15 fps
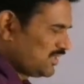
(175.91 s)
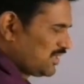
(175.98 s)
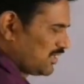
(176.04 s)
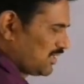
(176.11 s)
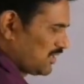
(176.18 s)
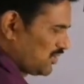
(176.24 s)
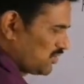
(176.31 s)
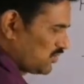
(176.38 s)

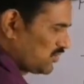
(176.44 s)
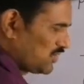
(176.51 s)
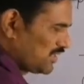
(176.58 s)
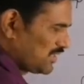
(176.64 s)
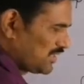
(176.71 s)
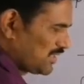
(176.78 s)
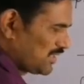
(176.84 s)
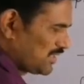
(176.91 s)
Not only
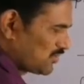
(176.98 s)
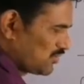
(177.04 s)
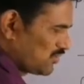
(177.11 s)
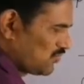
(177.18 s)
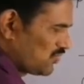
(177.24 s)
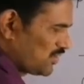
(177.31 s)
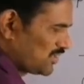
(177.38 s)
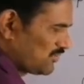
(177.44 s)
that electron,
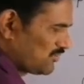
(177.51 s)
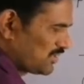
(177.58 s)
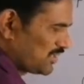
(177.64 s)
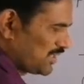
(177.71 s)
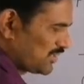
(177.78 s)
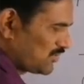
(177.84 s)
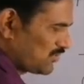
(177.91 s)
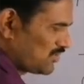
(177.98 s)
whatever the
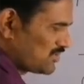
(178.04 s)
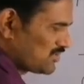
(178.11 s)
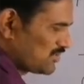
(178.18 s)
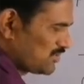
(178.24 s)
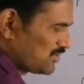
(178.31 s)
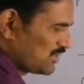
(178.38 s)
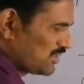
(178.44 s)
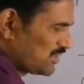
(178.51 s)
electrons
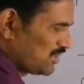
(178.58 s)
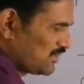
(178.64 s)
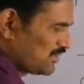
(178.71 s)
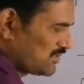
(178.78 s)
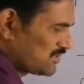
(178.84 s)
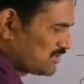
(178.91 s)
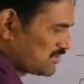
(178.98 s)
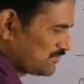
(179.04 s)
are there in
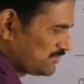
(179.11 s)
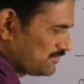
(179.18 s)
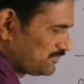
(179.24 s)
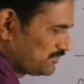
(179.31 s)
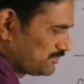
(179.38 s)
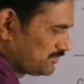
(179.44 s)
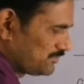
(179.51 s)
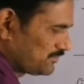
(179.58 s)
this,
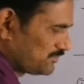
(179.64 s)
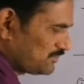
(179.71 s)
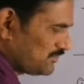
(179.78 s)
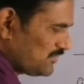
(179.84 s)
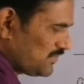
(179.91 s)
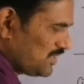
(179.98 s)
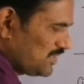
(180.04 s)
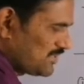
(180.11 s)

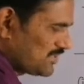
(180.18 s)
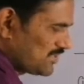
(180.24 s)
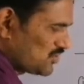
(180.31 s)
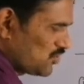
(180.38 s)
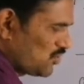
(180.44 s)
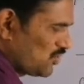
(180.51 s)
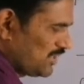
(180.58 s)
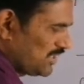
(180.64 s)
such
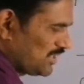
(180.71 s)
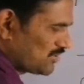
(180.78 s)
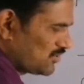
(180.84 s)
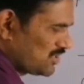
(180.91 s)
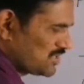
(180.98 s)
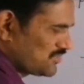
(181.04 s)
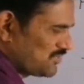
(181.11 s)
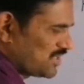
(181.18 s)
all
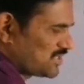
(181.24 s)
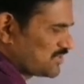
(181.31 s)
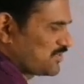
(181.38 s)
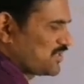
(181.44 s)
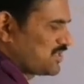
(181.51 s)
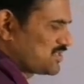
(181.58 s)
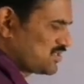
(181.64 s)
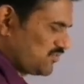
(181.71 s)
electrons will
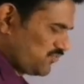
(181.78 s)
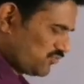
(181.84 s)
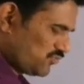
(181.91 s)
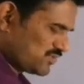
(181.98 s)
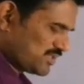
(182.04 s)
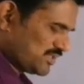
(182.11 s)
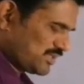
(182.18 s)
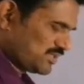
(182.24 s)
experience a
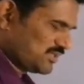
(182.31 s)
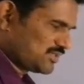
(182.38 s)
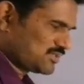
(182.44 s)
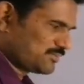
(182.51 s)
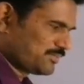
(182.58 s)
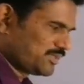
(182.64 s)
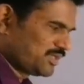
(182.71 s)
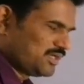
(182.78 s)
force like that.
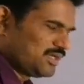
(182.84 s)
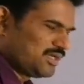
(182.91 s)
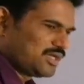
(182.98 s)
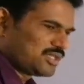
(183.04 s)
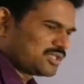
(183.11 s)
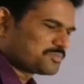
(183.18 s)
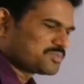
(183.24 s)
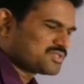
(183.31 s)

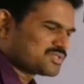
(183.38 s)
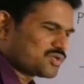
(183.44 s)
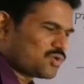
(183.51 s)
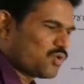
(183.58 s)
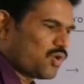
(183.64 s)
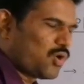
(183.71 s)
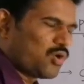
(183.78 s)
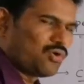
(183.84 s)
That means
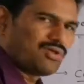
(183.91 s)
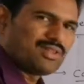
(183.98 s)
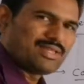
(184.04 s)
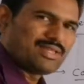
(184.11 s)
now all the